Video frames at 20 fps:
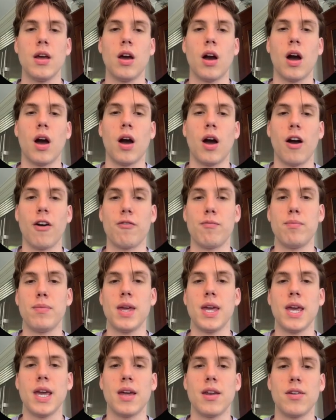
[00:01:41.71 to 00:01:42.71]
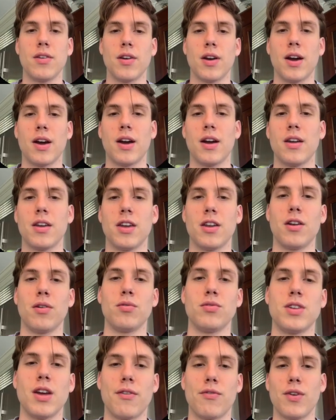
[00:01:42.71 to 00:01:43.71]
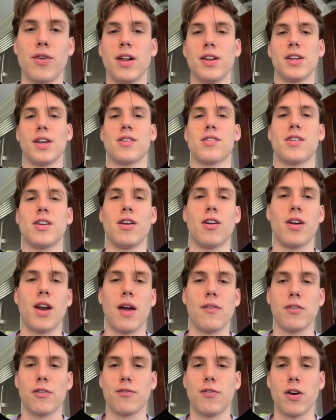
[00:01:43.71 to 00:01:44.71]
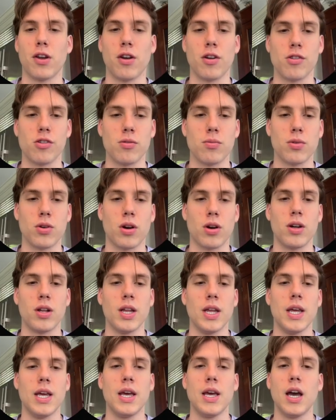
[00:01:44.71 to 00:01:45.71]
of me and, Devrelius here having fun on a Zoom call.